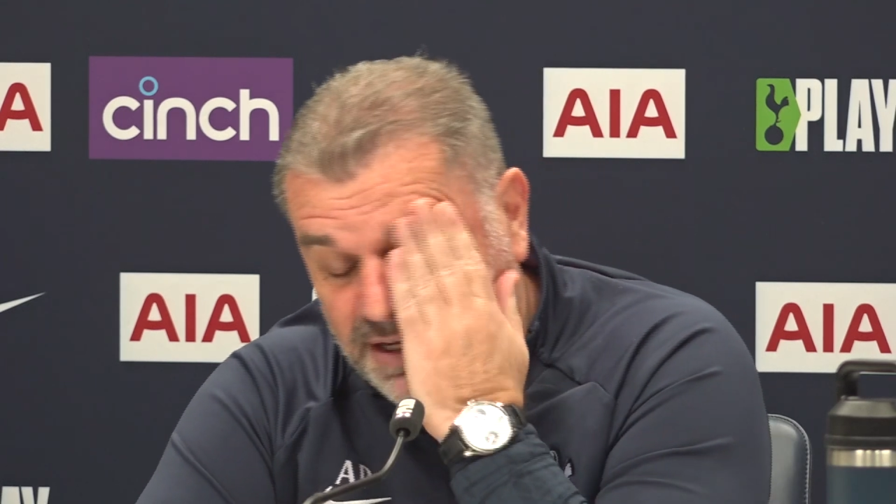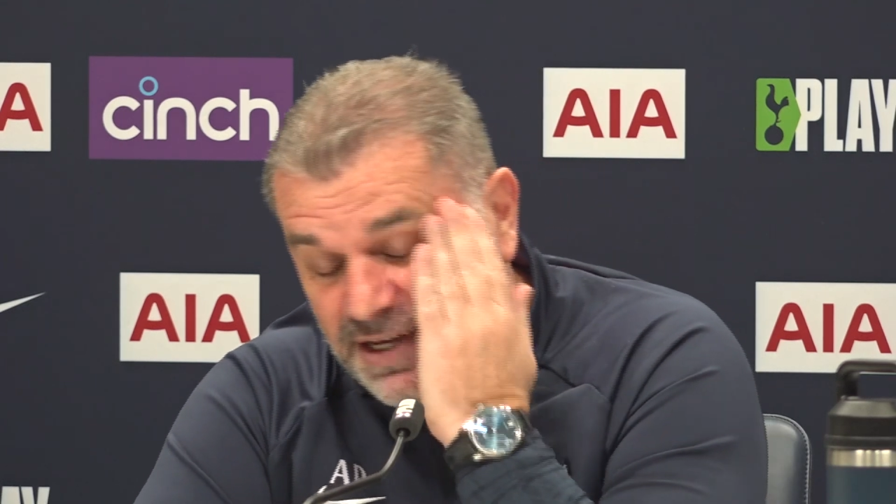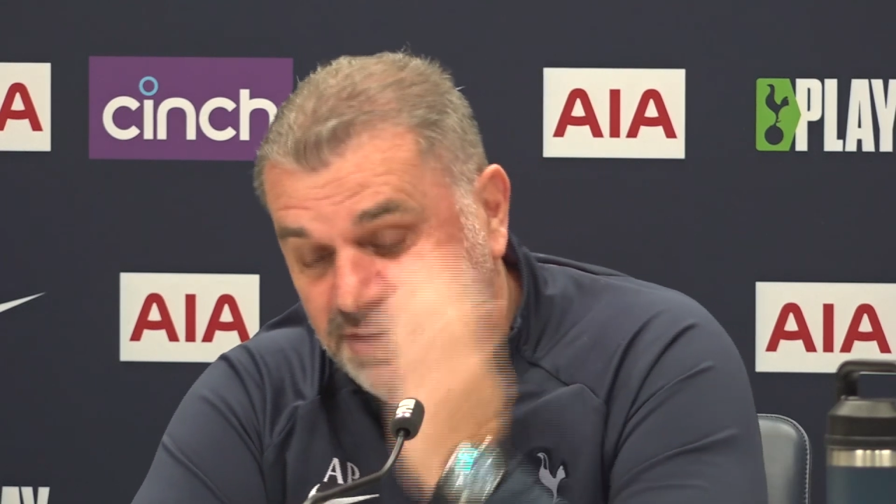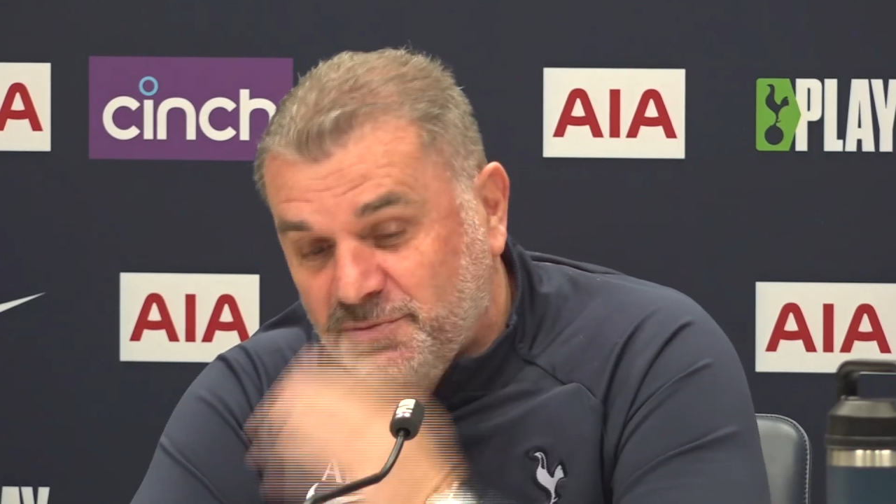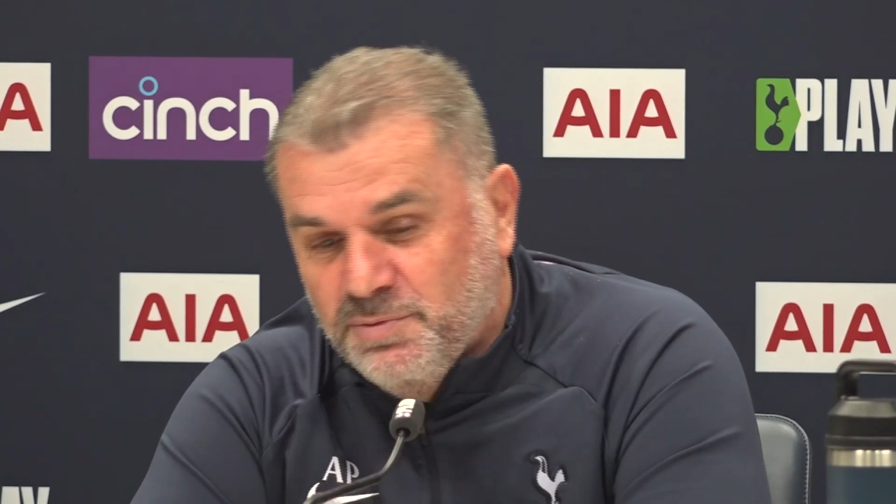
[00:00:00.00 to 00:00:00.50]
I
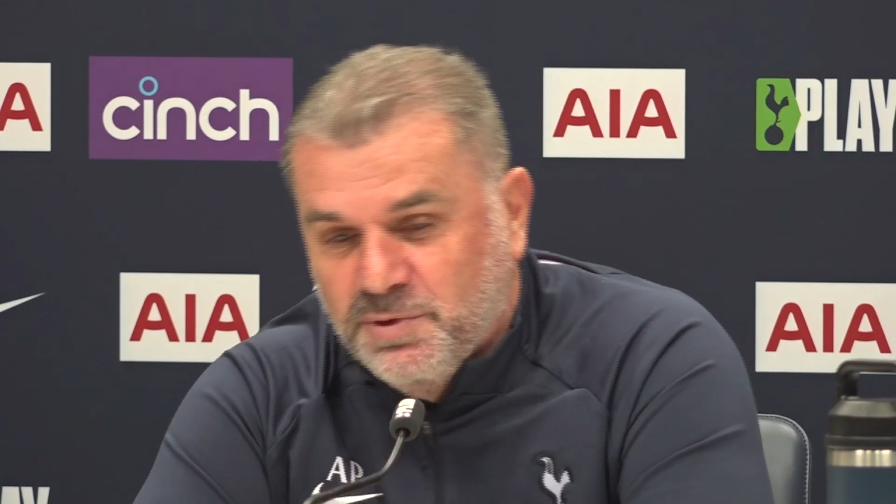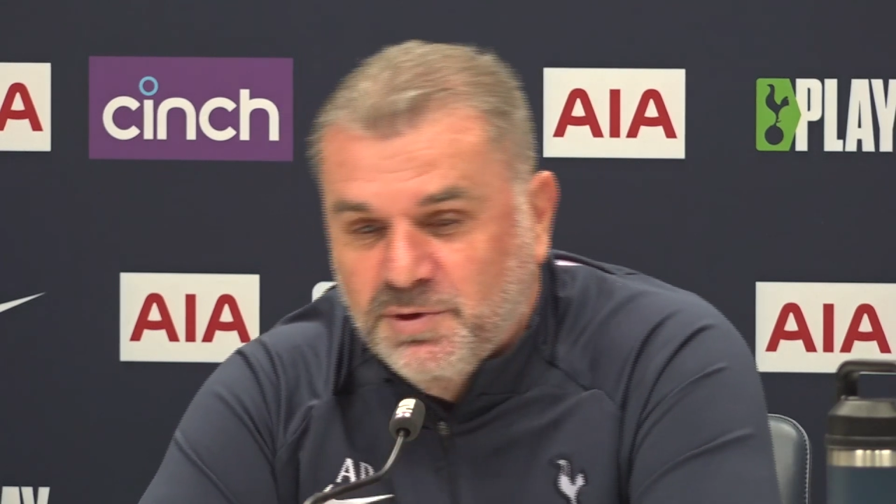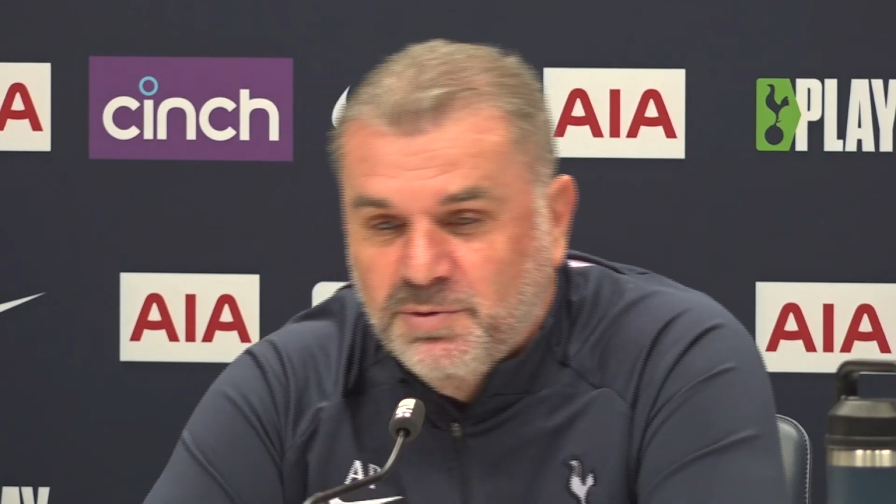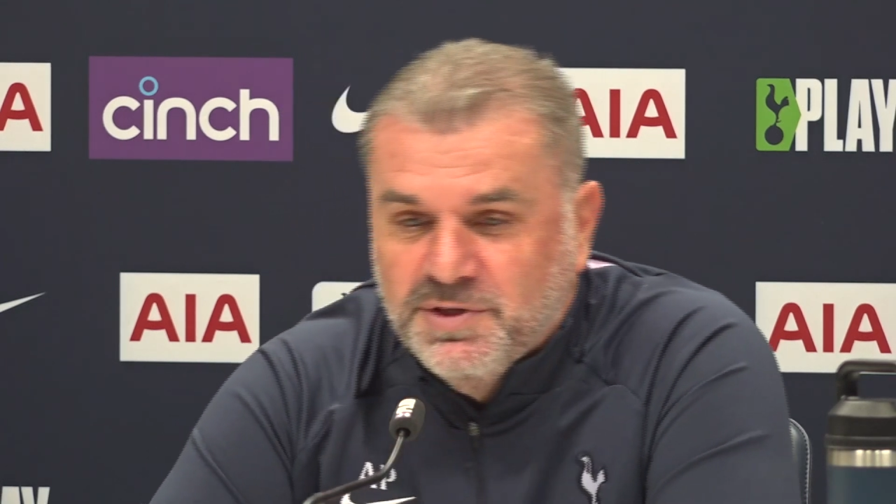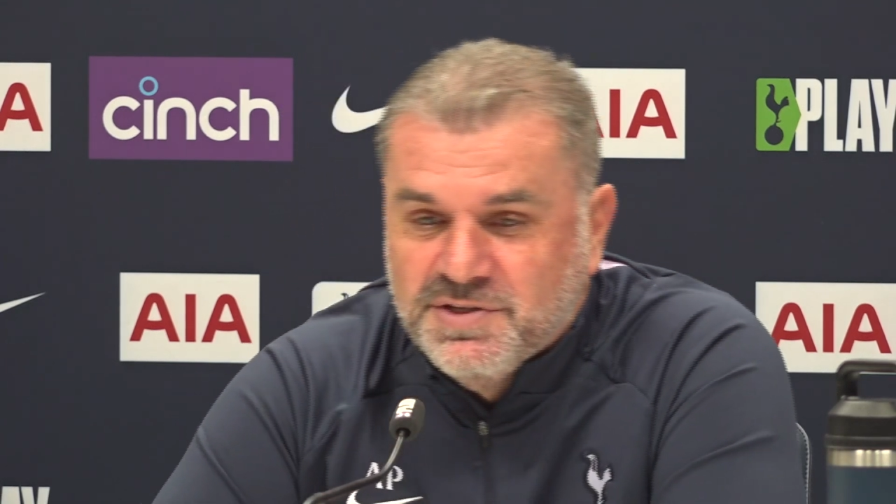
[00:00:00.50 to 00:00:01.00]
can't remember
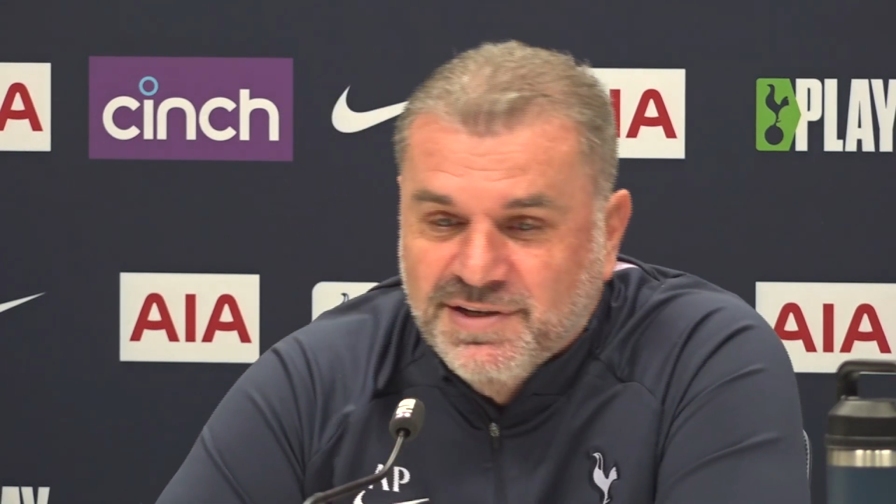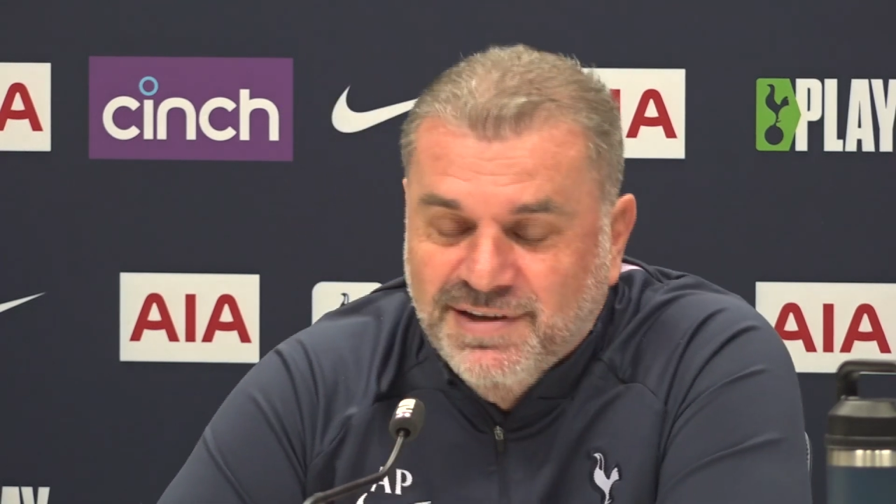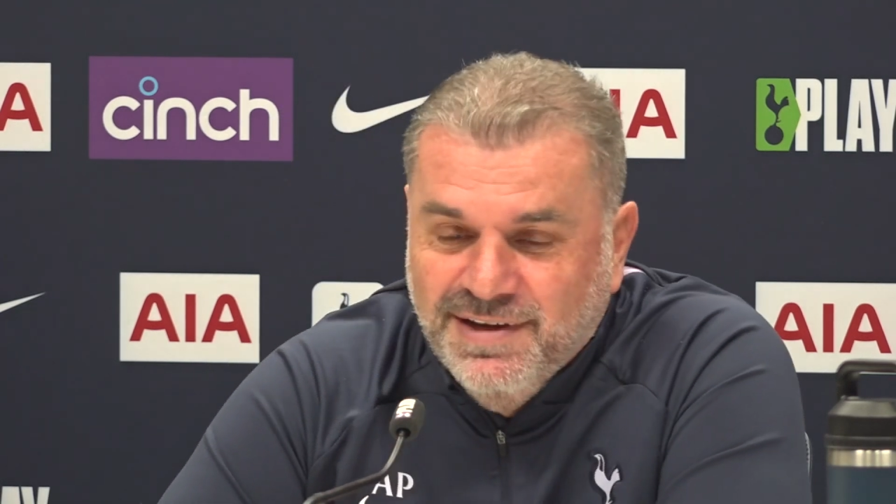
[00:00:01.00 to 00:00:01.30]
where I was.